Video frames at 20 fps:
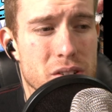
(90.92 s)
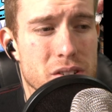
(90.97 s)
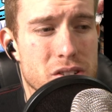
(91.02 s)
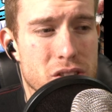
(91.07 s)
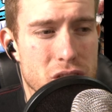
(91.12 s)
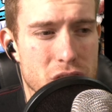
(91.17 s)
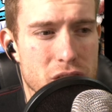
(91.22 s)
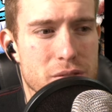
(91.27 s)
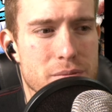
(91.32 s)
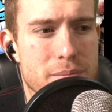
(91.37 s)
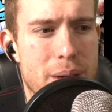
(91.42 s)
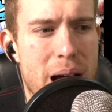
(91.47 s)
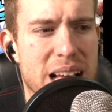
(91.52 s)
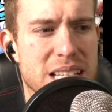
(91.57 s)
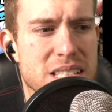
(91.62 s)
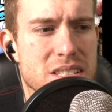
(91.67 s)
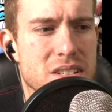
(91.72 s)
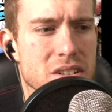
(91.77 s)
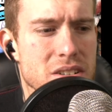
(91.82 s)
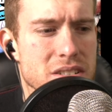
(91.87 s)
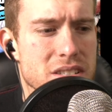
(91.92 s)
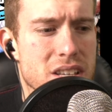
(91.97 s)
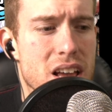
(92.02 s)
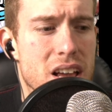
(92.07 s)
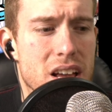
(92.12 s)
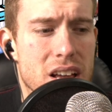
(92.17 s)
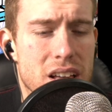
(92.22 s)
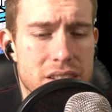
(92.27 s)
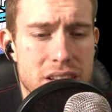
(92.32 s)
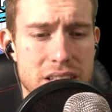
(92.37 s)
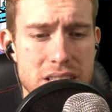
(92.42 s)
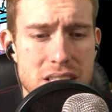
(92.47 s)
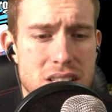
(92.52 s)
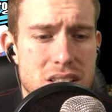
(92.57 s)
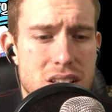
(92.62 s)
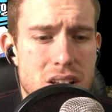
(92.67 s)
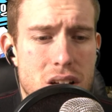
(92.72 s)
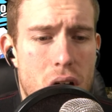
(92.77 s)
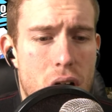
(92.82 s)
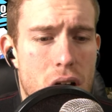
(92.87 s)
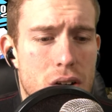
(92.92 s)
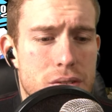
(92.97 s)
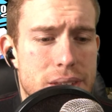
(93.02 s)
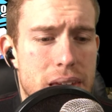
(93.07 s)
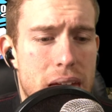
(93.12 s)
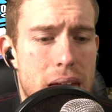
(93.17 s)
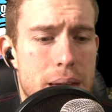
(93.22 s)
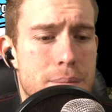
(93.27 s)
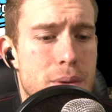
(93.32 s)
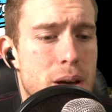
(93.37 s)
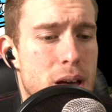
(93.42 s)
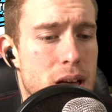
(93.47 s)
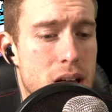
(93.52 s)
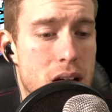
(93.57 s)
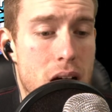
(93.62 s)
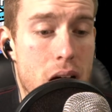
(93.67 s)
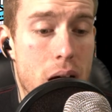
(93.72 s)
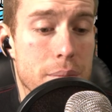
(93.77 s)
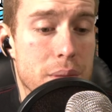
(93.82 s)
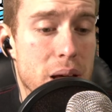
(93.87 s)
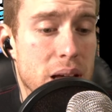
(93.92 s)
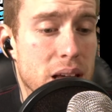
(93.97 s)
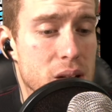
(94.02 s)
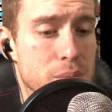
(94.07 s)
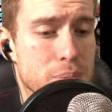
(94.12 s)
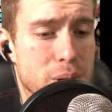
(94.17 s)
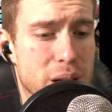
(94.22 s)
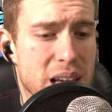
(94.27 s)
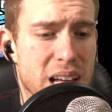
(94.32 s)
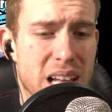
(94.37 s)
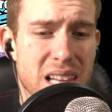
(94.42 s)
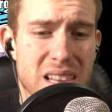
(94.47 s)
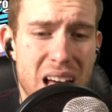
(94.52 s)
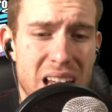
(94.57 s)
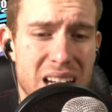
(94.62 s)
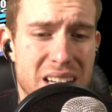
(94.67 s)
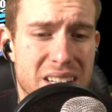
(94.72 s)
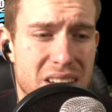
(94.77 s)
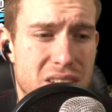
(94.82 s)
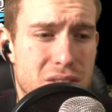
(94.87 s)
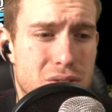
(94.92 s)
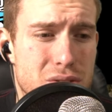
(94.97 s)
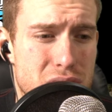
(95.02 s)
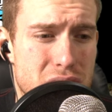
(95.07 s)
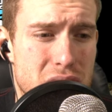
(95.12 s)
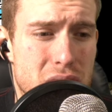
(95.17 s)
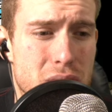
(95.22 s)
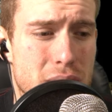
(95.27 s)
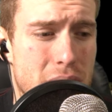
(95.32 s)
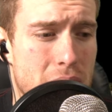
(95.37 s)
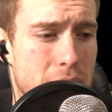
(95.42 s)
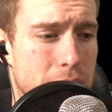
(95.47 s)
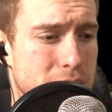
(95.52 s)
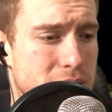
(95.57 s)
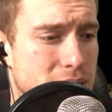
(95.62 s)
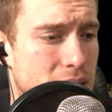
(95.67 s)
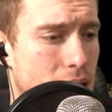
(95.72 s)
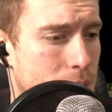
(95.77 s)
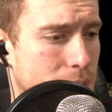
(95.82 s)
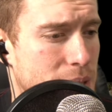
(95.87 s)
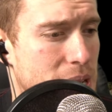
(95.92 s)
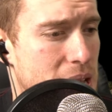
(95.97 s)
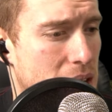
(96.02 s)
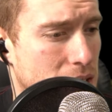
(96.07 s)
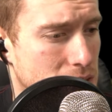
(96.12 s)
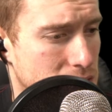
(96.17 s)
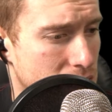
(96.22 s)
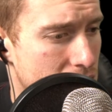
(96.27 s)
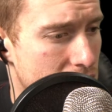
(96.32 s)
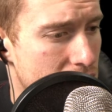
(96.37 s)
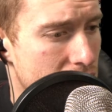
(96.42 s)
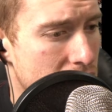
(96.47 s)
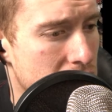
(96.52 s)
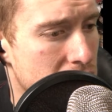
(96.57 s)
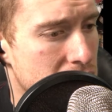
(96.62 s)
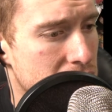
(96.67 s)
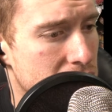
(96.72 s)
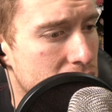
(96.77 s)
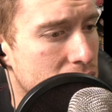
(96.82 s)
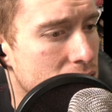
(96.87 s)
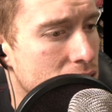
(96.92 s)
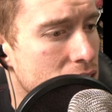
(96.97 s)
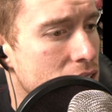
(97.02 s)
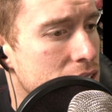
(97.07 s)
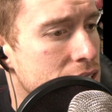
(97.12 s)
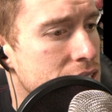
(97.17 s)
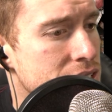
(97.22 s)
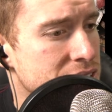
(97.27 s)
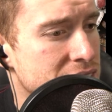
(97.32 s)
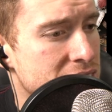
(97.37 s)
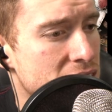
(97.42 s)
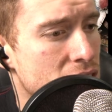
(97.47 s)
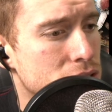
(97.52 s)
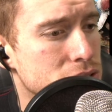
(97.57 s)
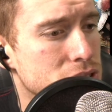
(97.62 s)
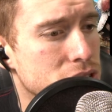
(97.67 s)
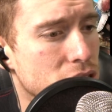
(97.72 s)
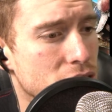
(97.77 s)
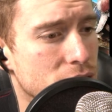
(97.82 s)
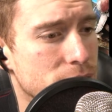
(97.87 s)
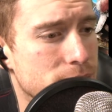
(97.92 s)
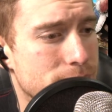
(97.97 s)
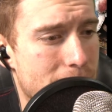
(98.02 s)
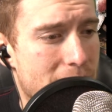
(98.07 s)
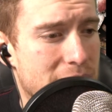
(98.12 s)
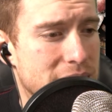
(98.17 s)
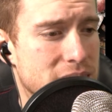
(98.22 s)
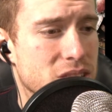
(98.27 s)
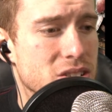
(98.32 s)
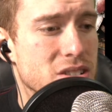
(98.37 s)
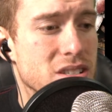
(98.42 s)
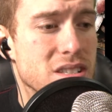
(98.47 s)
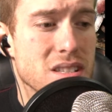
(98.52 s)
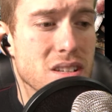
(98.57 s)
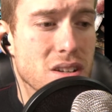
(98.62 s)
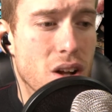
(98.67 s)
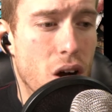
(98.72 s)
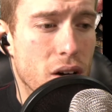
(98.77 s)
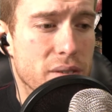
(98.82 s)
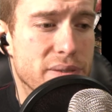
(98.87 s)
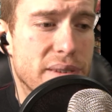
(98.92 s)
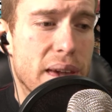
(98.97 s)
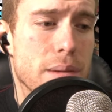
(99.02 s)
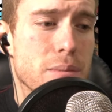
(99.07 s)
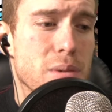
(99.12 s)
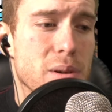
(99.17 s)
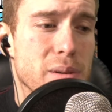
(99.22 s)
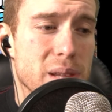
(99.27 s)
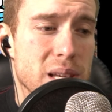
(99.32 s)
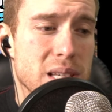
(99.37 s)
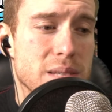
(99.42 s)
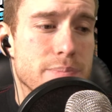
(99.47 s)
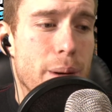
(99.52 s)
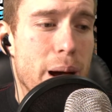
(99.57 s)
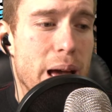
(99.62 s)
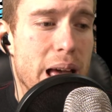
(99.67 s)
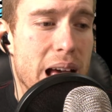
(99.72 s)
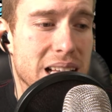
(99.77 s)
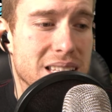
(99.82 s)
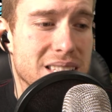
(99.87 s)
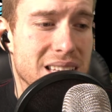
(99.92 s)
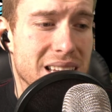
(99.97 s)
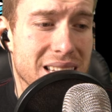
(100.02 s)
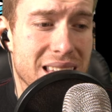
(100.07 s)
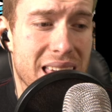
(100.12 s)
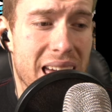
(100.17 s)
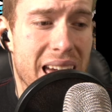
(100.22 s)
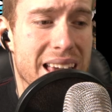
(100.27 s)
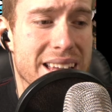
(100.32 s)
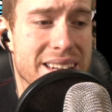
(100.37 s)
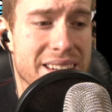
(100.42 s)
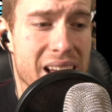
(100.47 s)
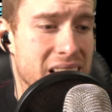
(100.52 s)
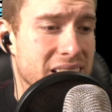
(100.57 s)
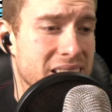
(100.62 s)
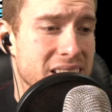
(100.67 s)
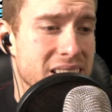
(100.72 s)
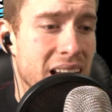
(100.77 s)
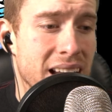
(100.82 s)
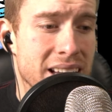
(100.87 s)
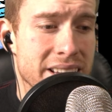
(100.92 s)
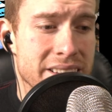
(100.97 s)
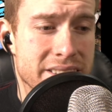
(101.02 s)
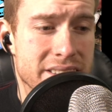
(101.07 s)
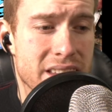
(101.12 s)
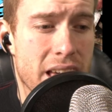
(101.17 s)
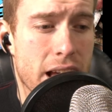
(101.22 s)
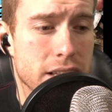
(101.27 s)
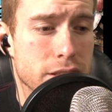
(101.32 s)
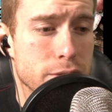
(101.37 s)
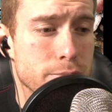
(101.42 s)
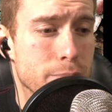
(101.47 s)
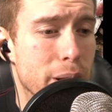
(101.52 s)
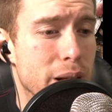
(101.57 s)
Turf Masters. This is a golf game. I'm not going to play it. A lot of Neo Geo games coming out. Neo Turf Masters is a golf game released by SNK in 1996.